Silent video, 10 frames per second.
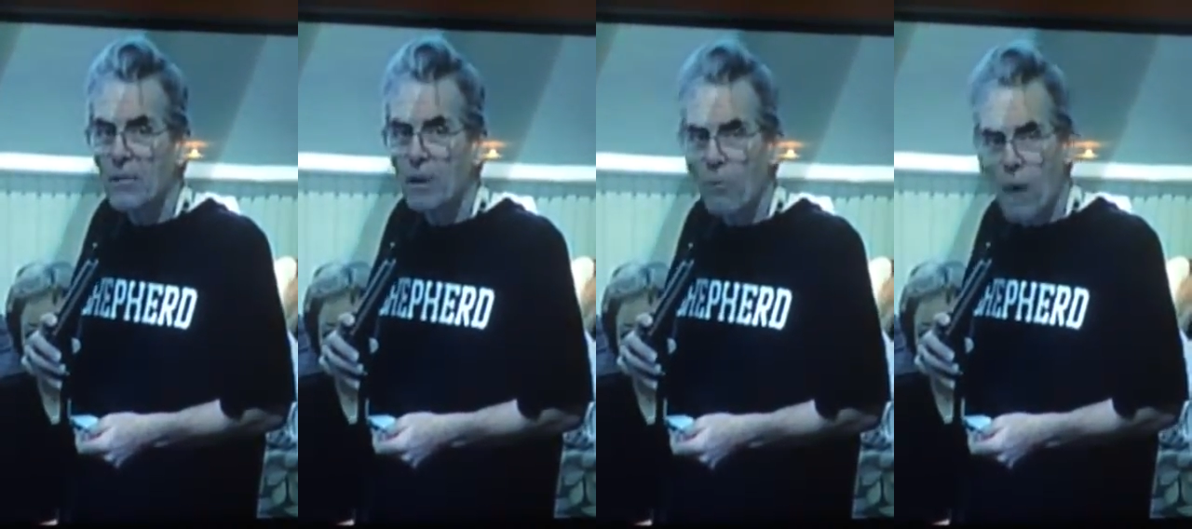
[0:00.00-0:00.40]

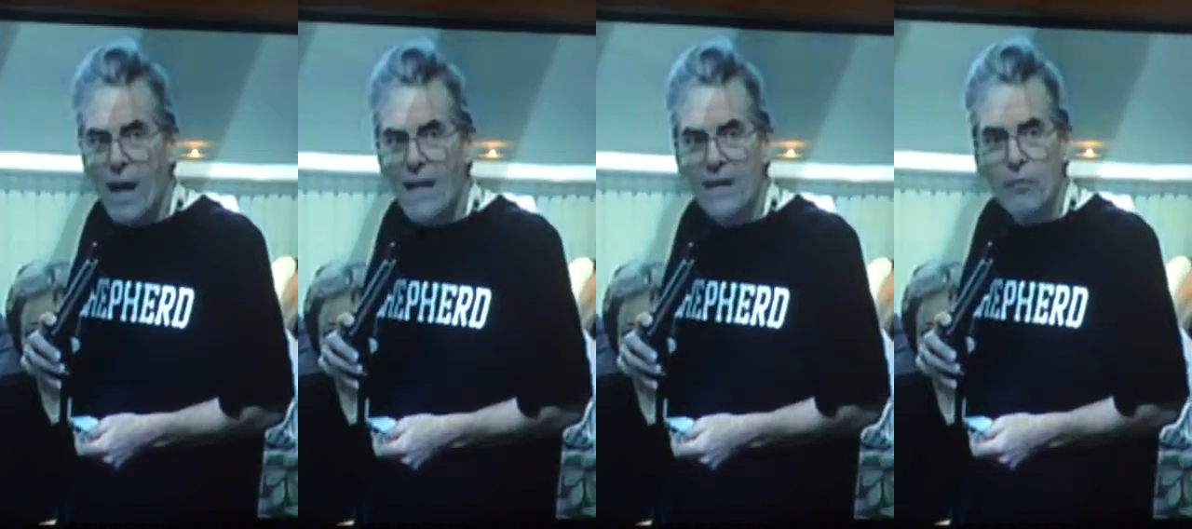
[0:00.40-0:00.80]
But
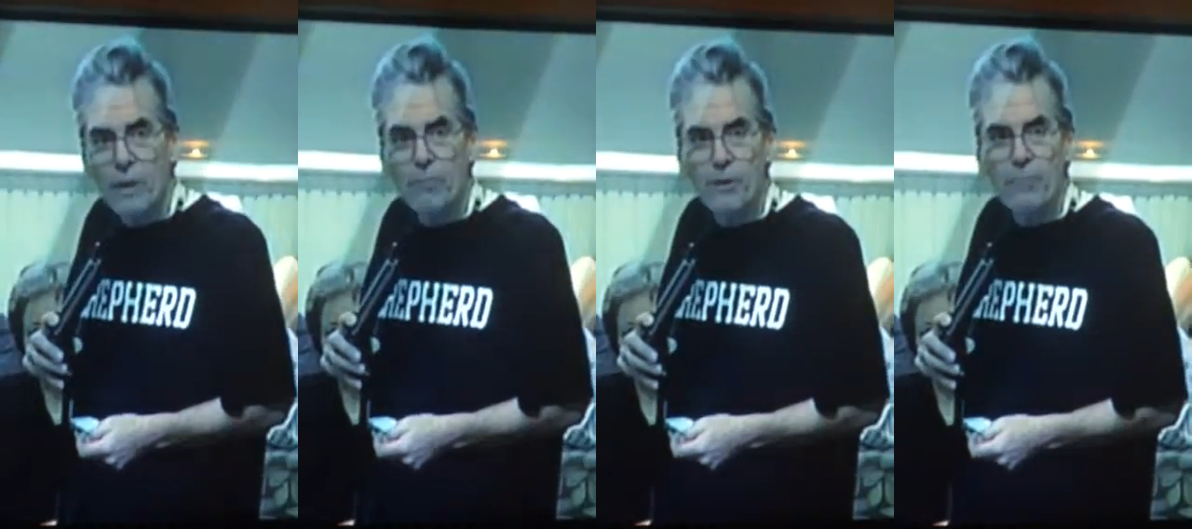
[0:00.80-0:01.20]
why can
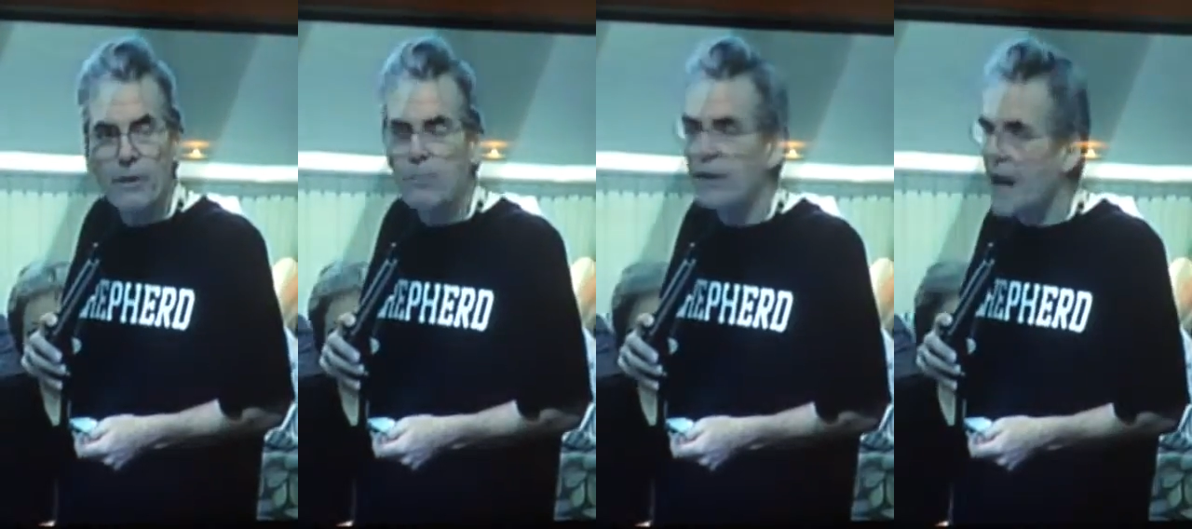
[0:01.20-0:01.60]
we put
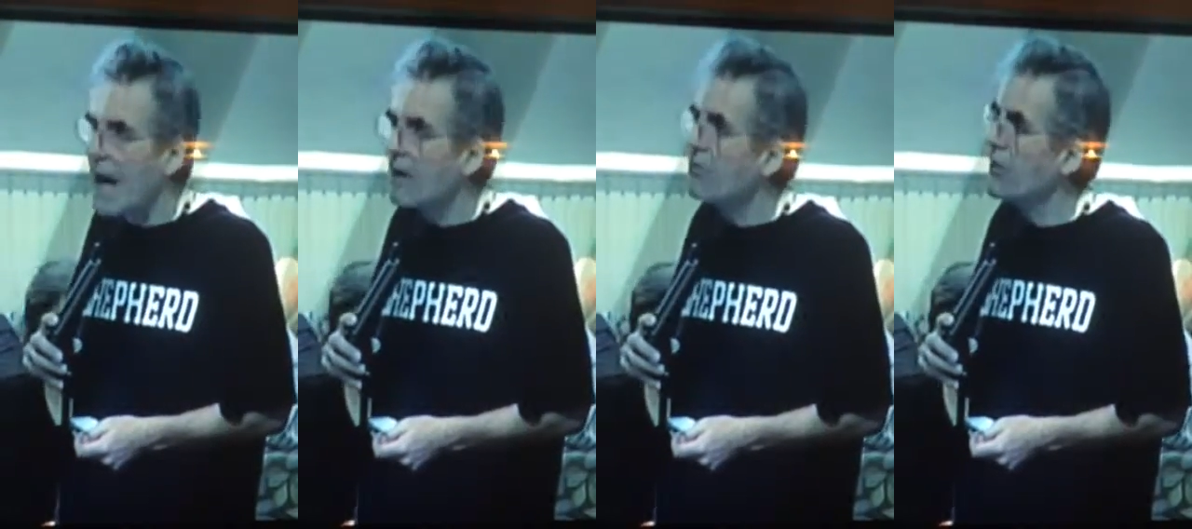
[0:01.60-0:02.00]
people
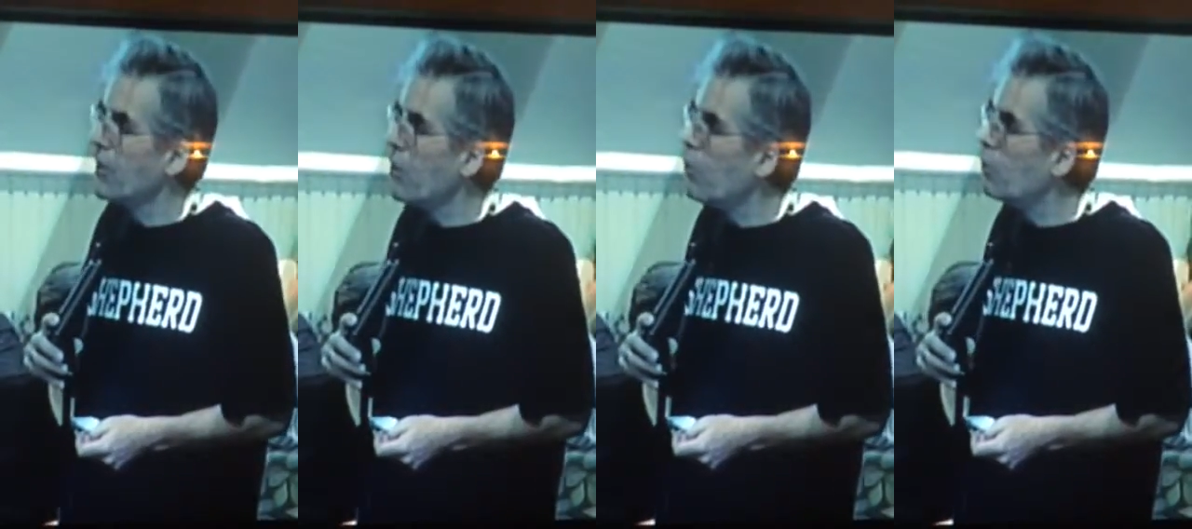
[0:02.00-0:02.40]
out of
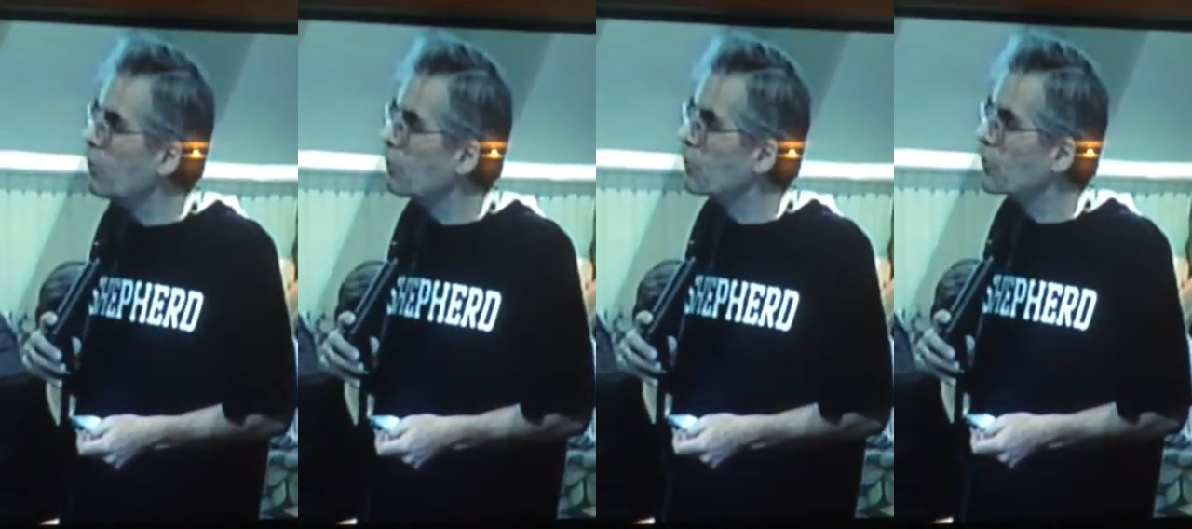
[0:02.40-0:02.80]
their homes